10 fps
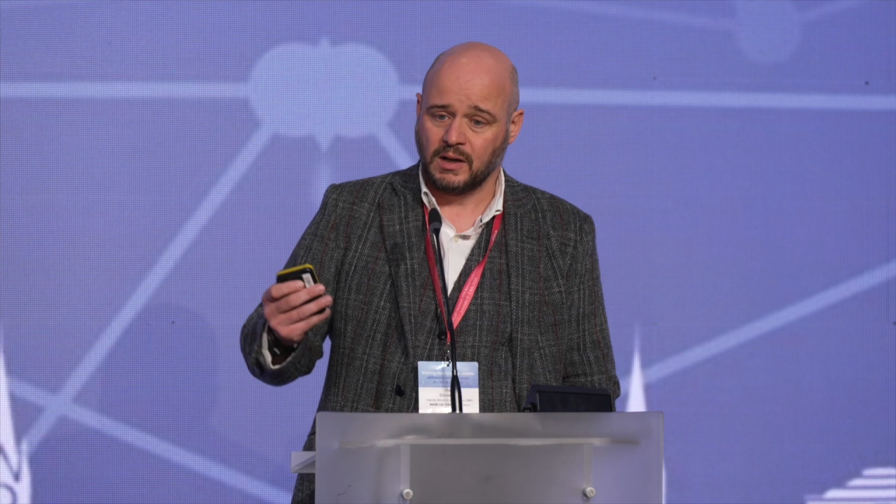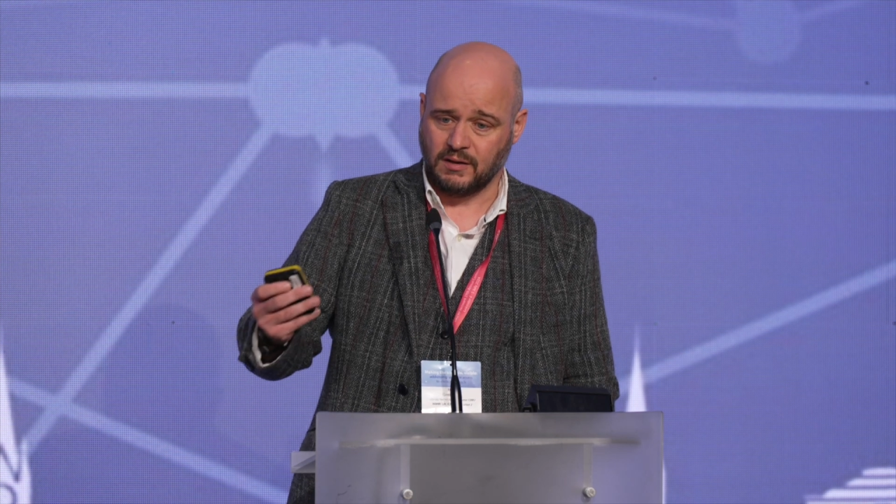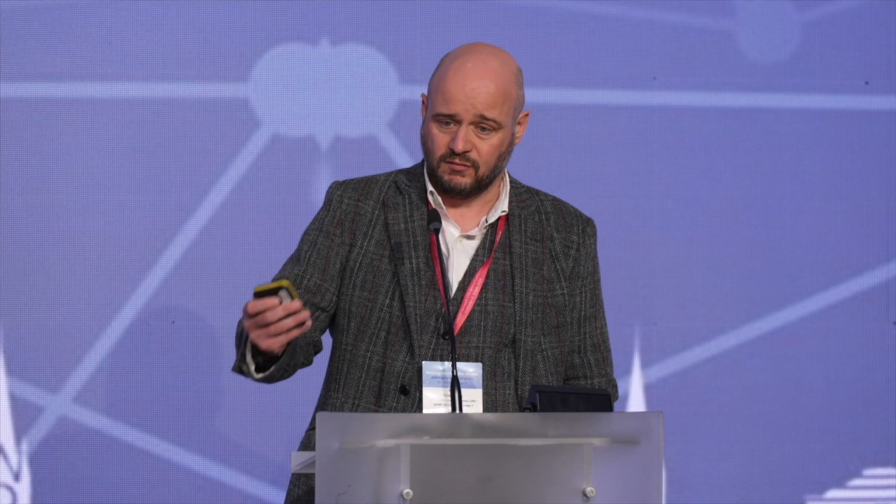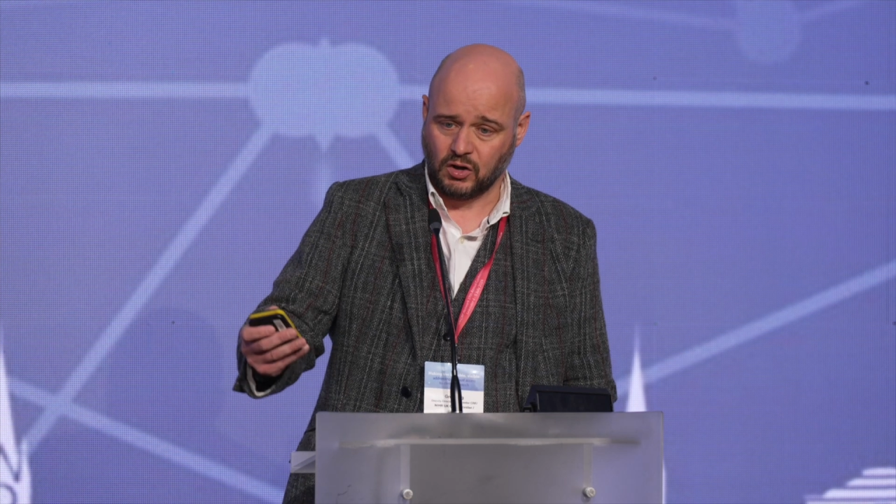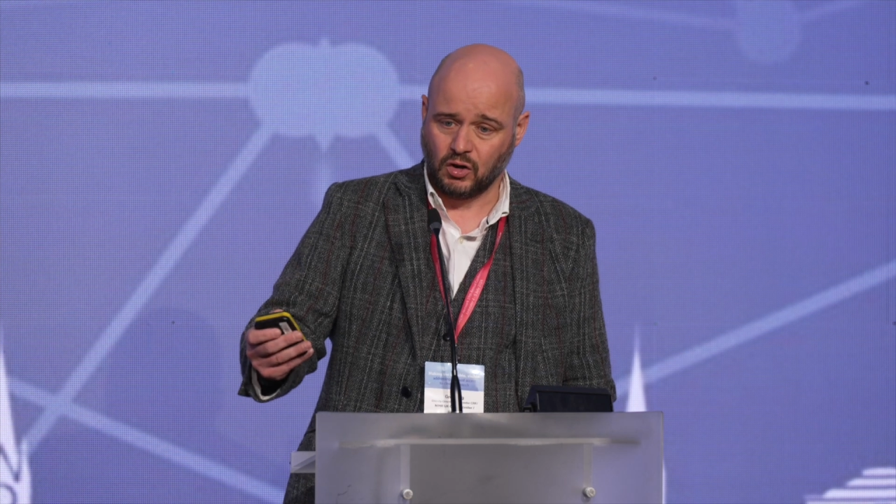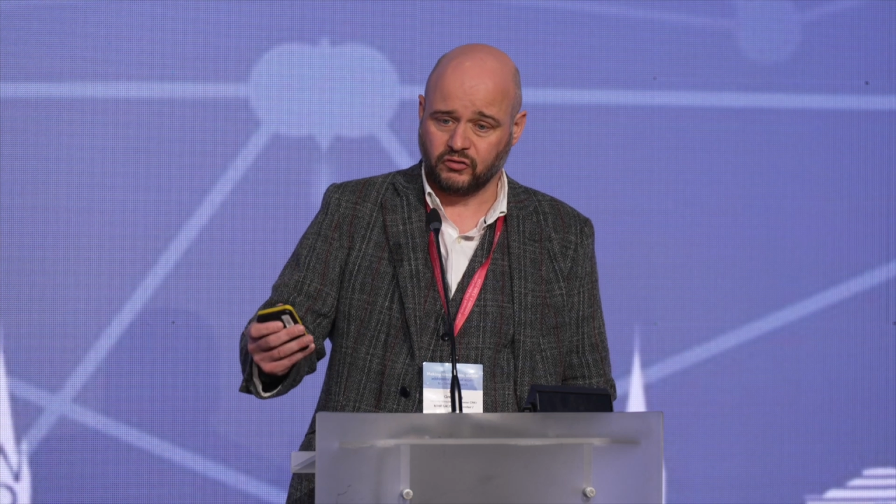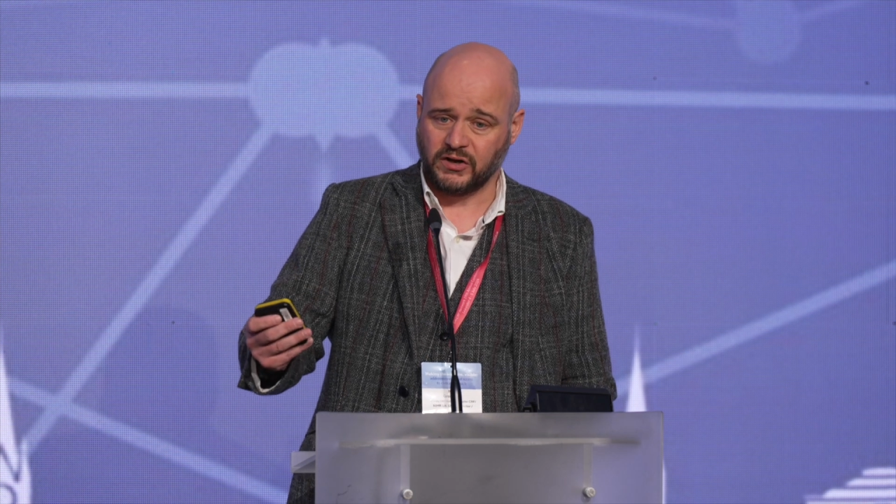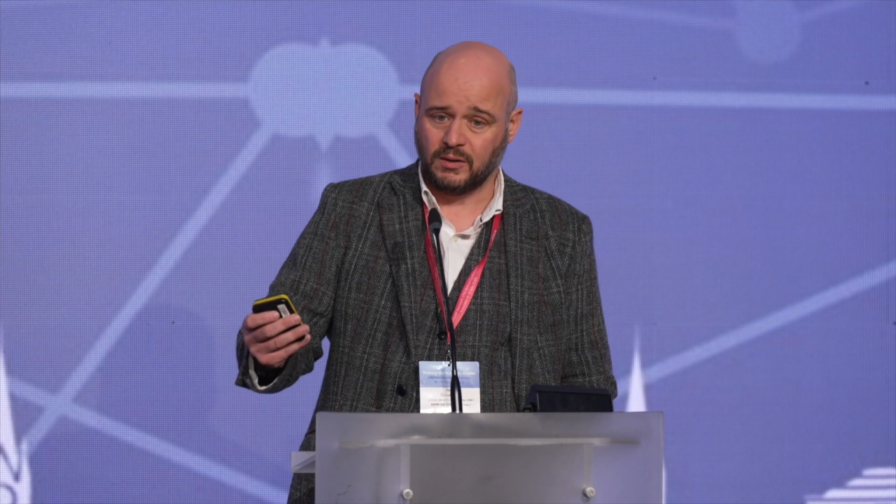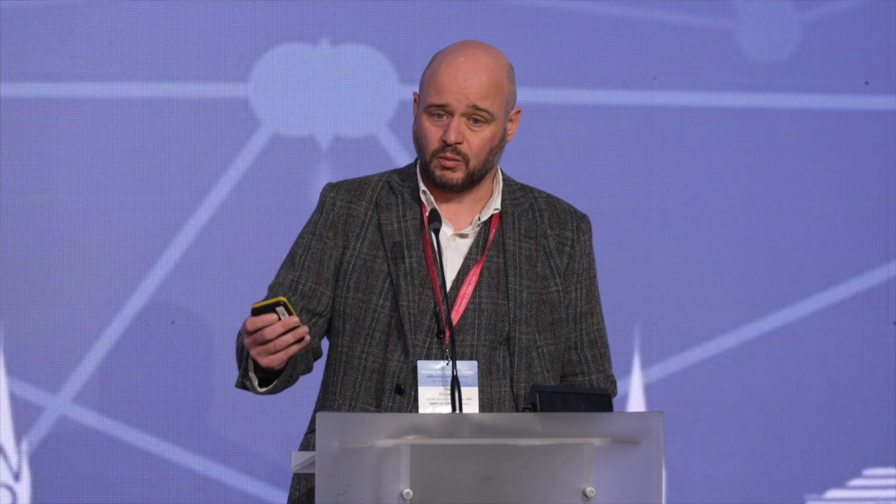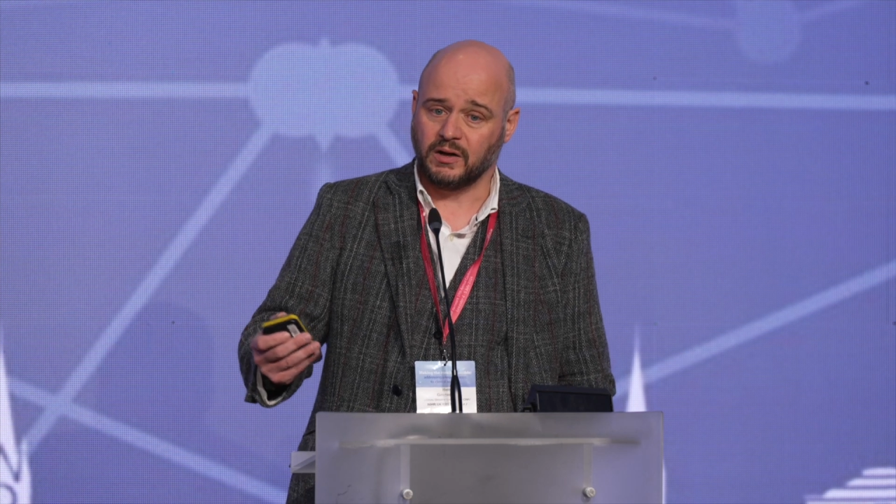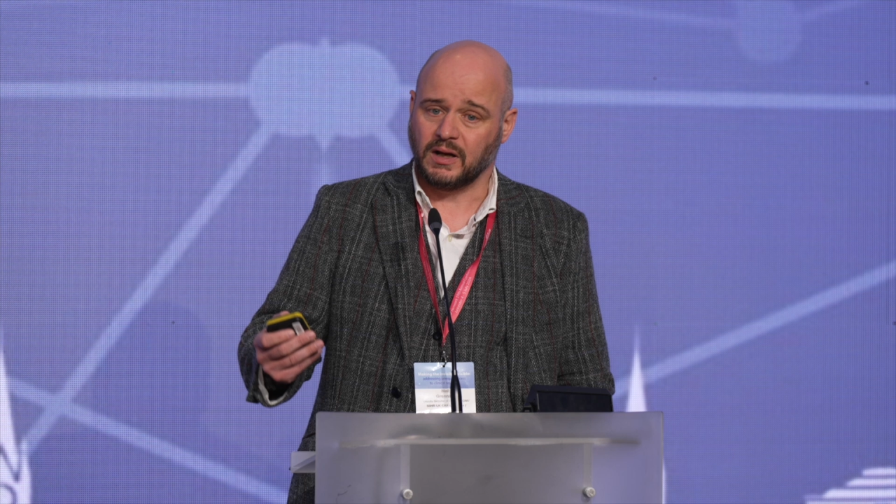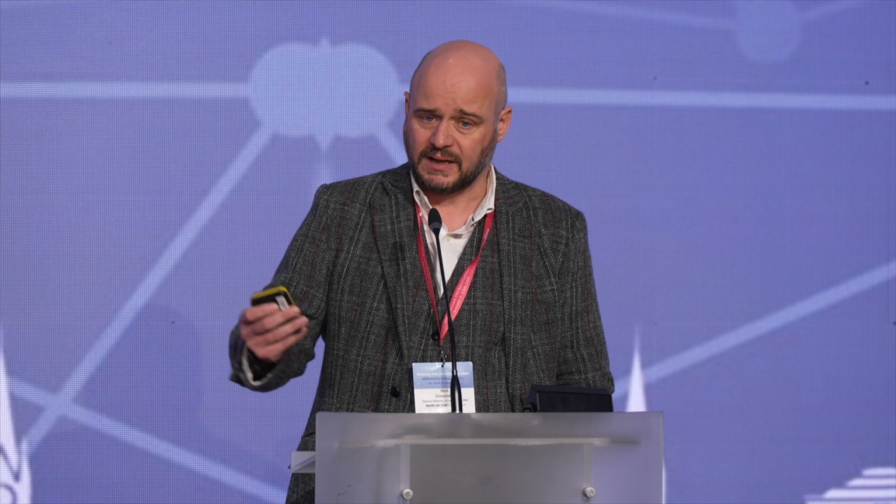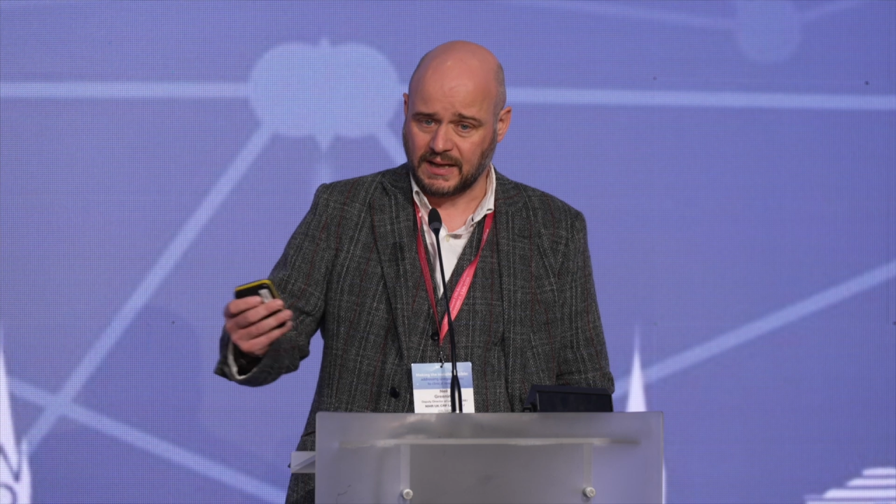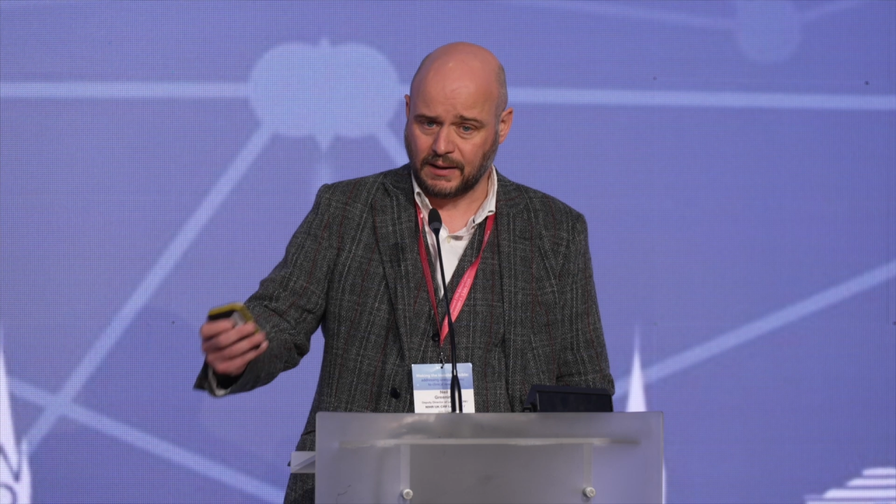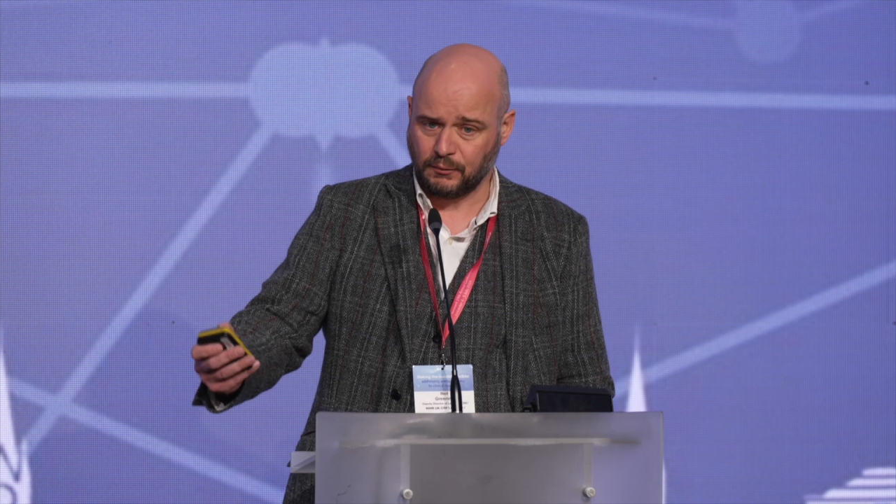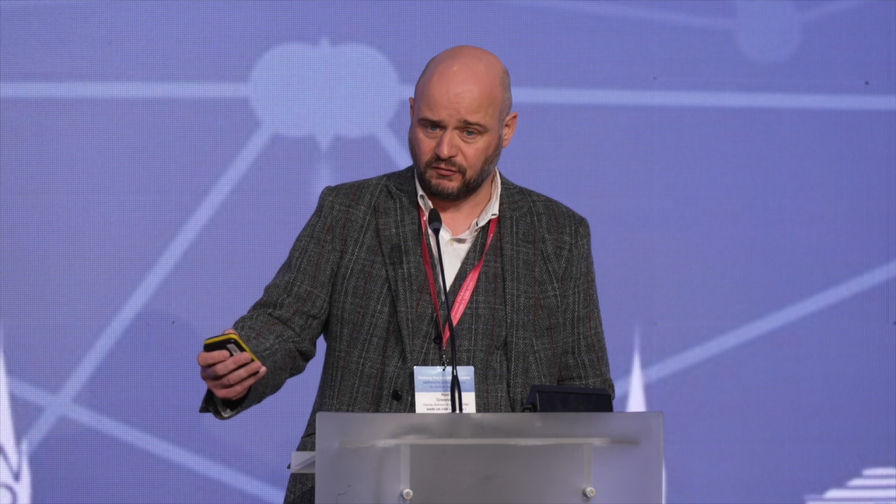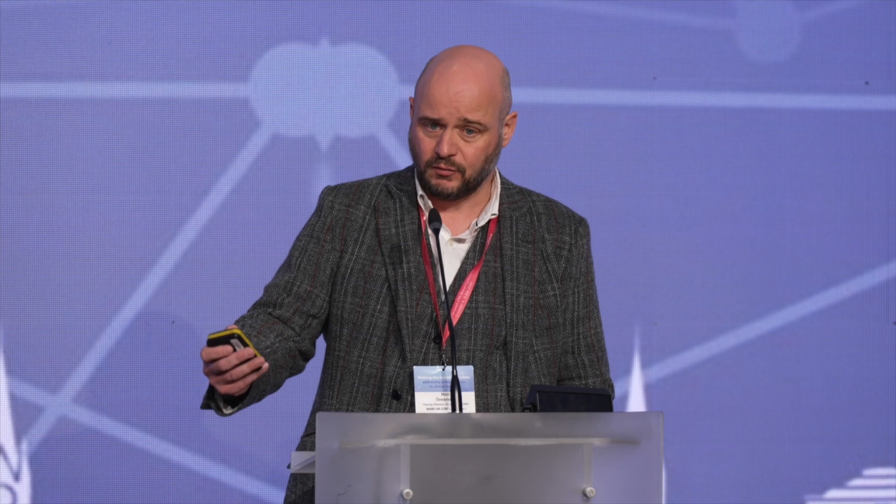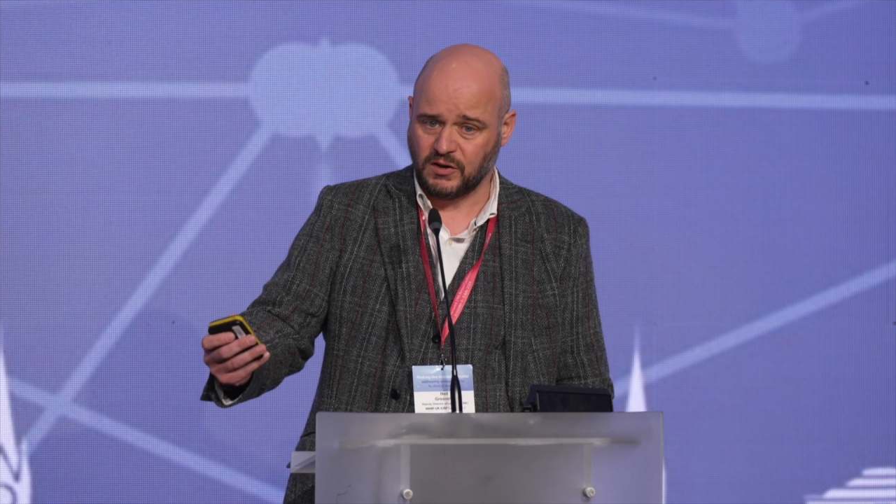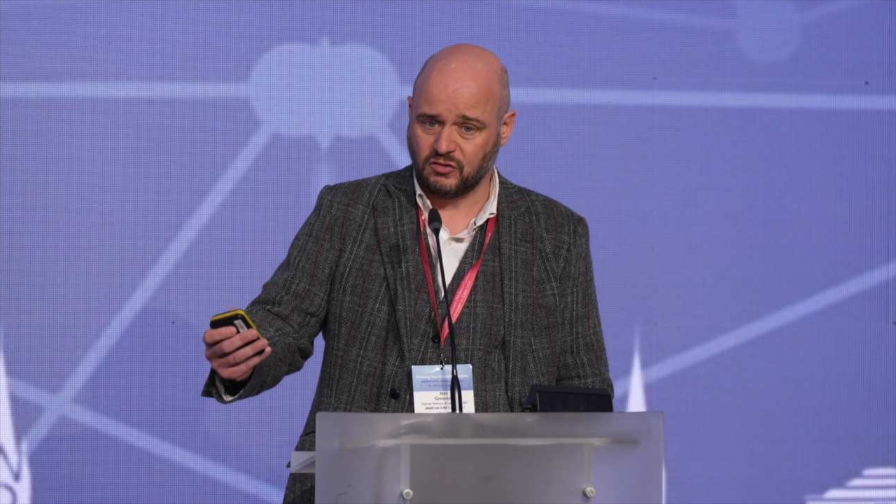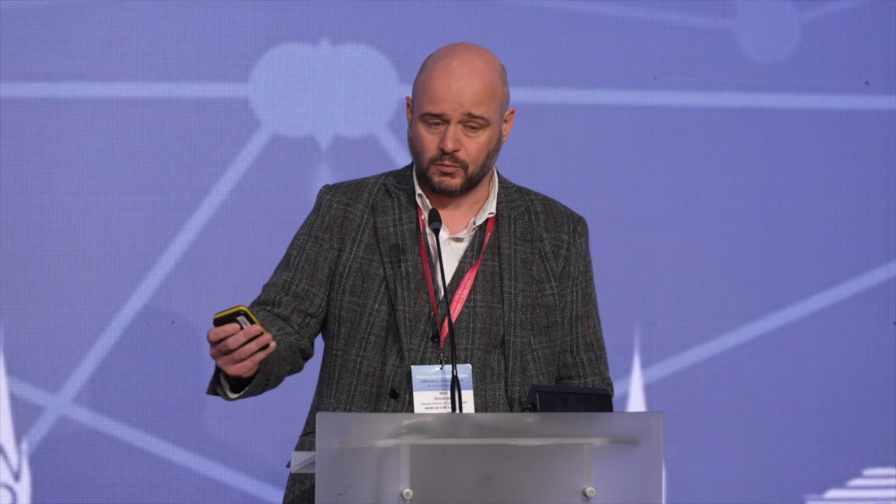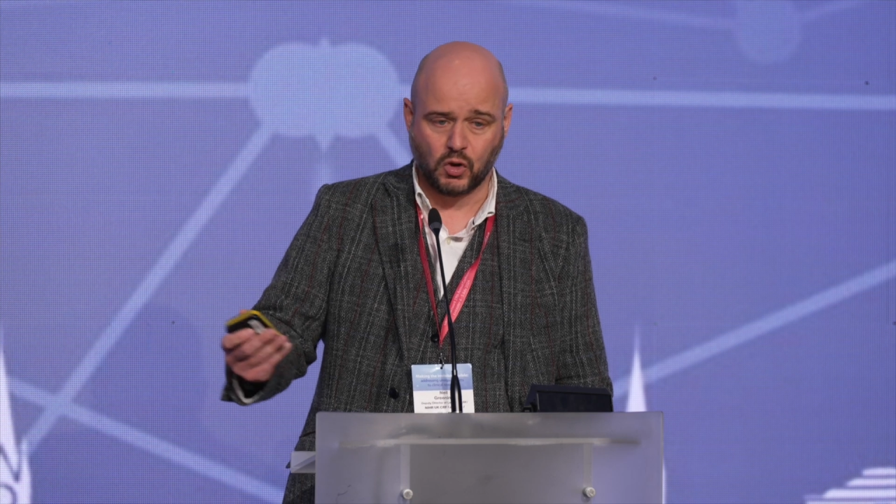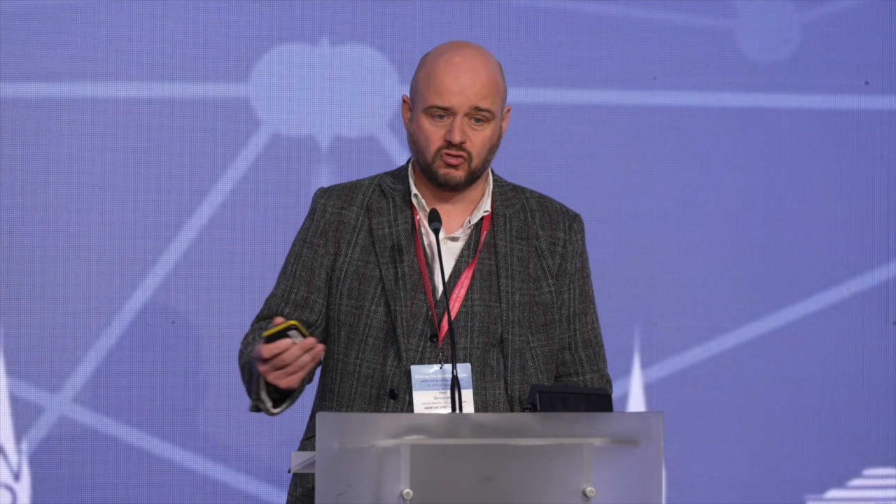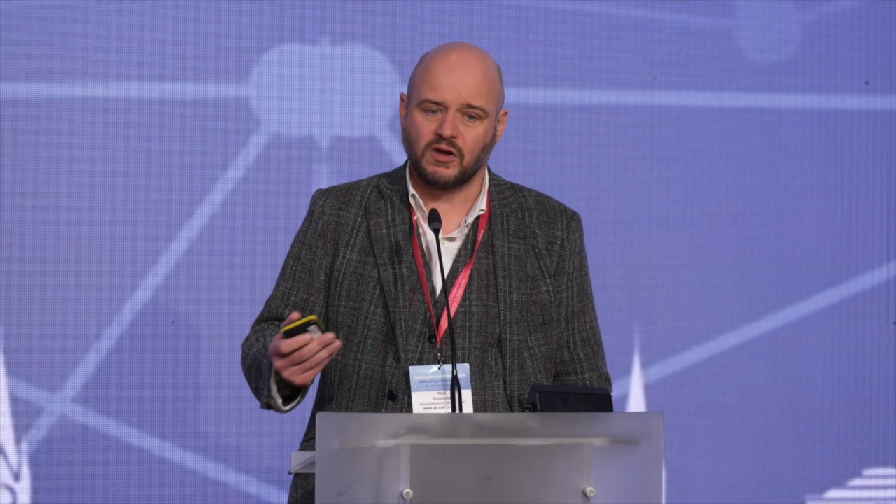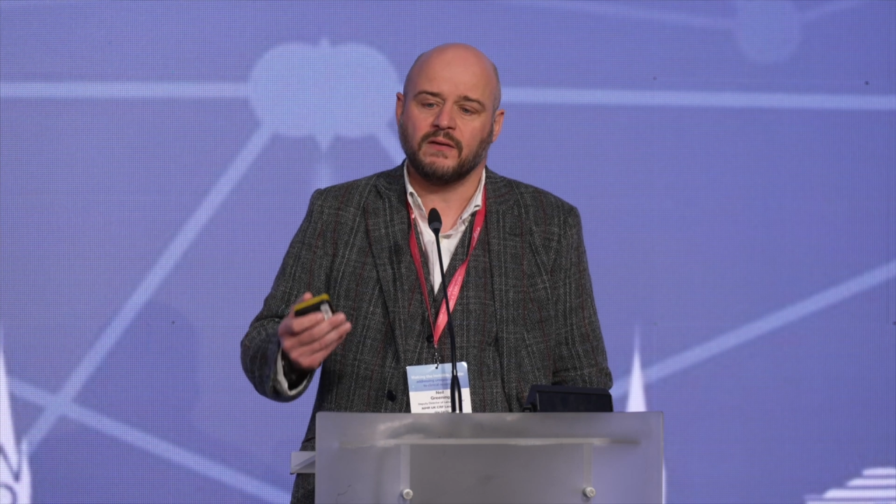Have you got anyone? Are you happy for me to approach?